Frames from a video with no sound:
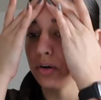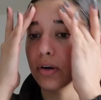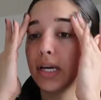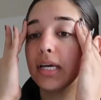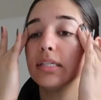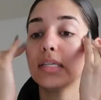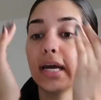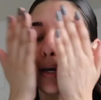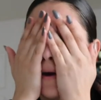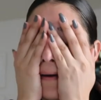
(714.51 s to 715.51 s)
ingredients
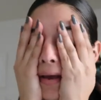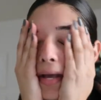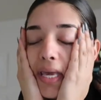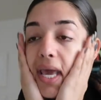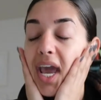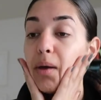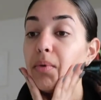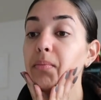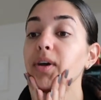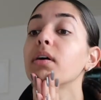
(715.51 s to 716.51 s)
like
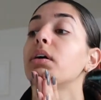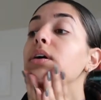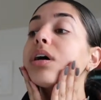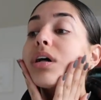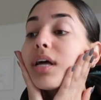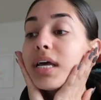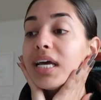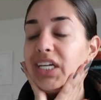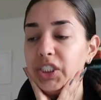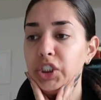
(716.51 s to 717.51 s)
chamomile
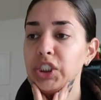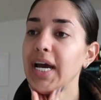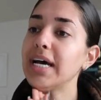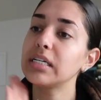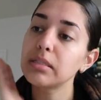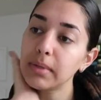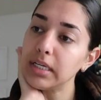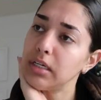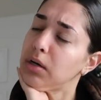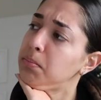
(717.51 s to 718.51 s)
and
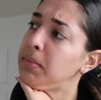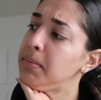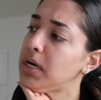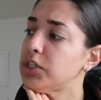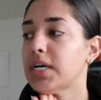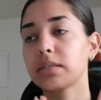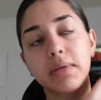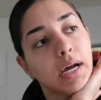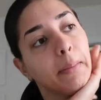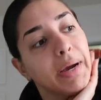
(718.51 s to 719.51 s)
jasmine. Oh, maybe not
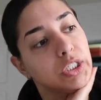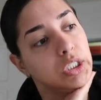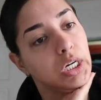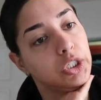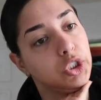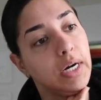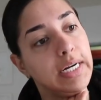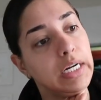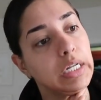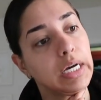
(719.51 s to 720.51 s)
jasmine. I'm actually not sure. I
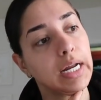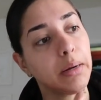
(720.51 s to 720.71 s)
need to look